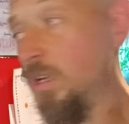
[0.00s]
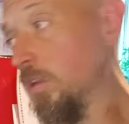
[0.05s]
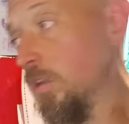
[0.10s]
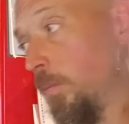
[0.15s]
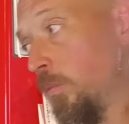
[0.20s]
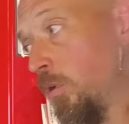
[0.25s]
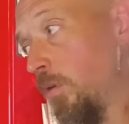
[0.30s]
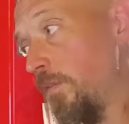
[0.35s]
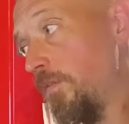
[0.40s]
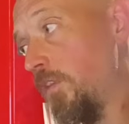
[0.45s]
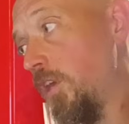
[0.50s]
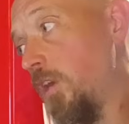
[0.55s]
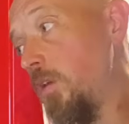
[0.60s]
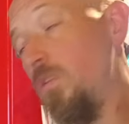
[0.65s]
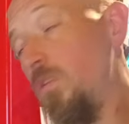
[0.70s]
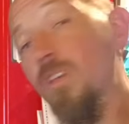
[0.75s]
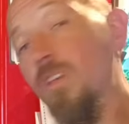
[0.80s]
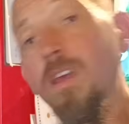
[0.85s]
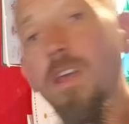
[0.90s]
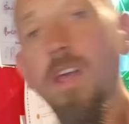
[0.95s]
coming off
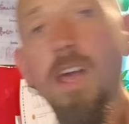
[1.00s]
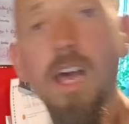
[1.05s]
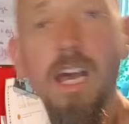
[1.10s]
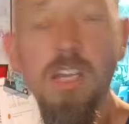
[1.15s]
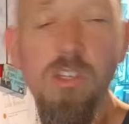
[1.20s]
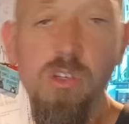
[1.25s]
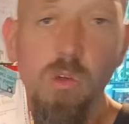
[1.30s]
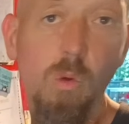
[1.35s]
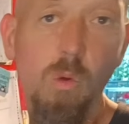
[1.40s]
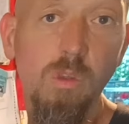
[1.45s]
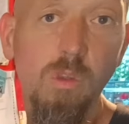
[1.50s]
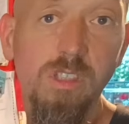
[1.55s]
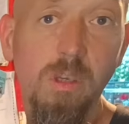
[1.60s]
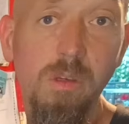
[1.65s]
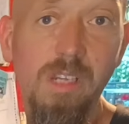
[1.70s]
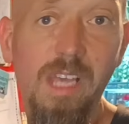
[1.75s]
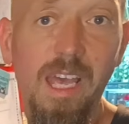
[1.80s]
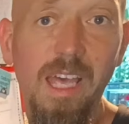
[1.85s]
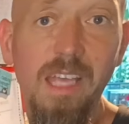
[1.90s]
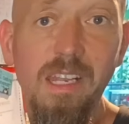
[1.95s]
those, and you're also
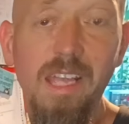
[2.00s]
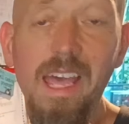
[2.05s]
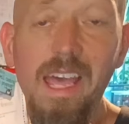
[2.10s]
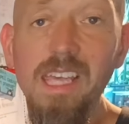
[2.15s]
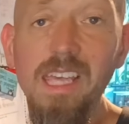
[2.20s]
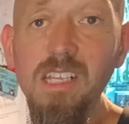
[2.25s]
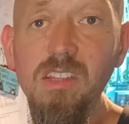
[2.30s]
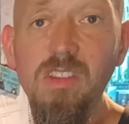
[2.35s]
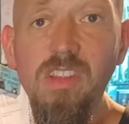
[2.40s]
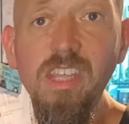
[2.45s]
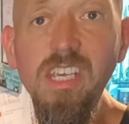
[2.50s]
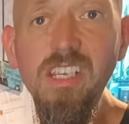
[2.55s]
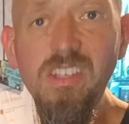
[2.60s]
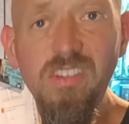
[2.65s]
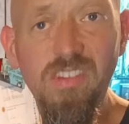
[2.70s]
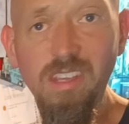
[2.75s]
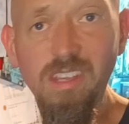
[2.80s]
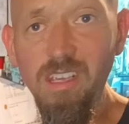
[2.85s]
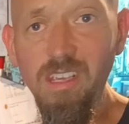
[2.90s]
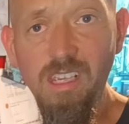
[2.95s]
getting a
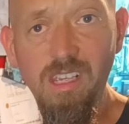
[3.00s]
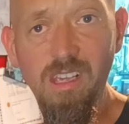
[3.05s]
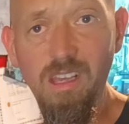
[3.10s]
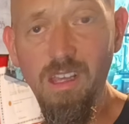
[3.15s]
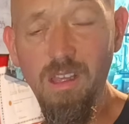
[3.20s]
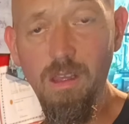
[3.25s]
DC